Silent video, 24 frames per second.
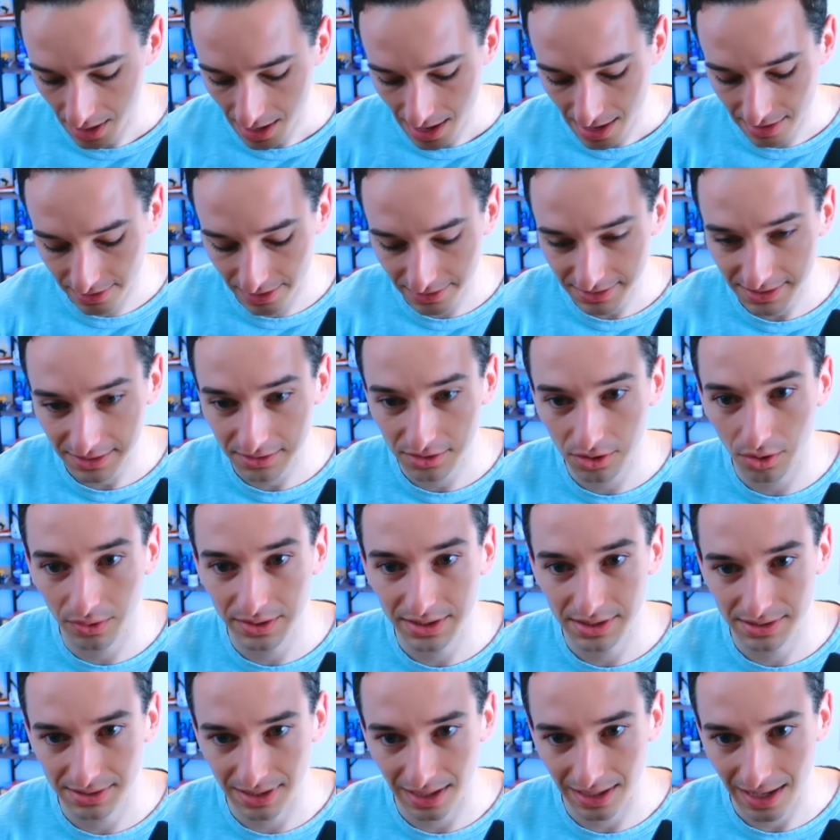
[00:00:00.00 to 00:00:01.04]
And this is going
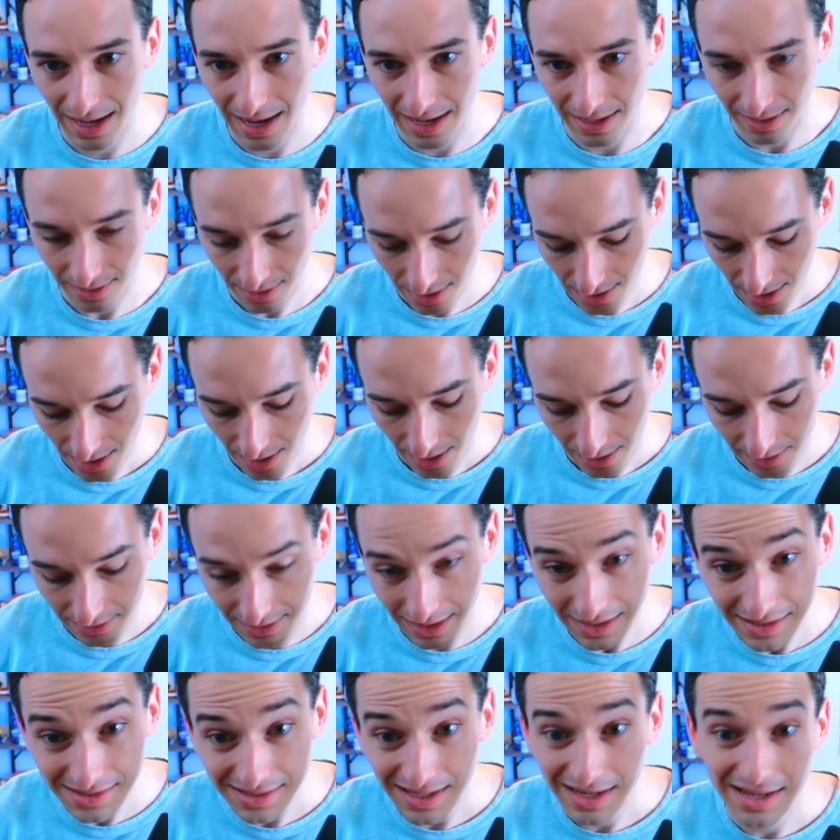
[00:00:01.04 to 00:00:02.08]
to say, hey,
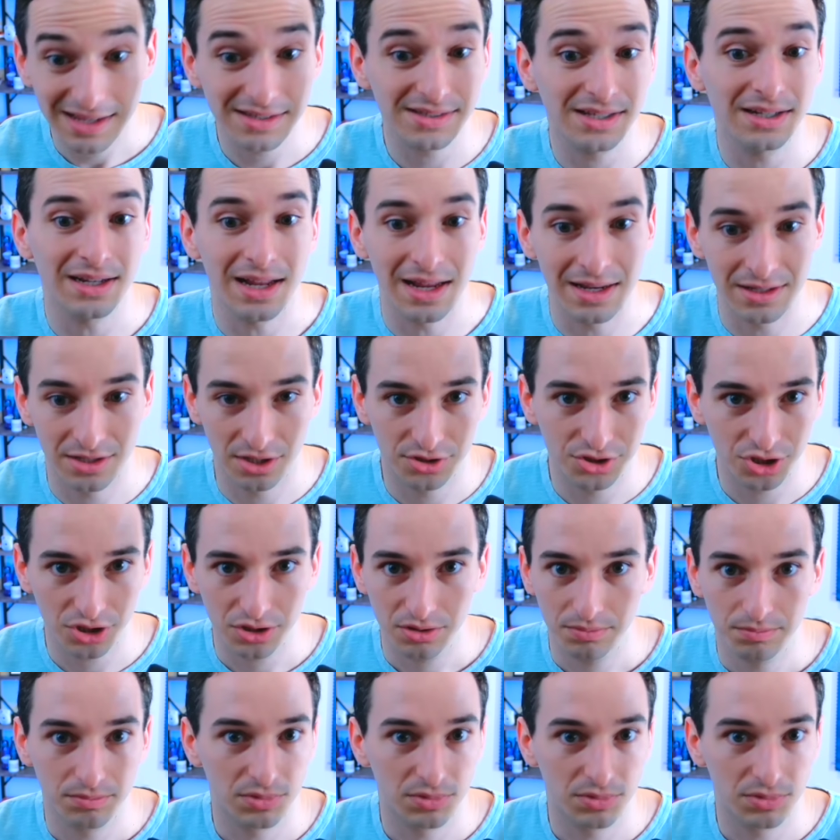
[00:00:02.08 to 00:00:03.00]
this is an integer.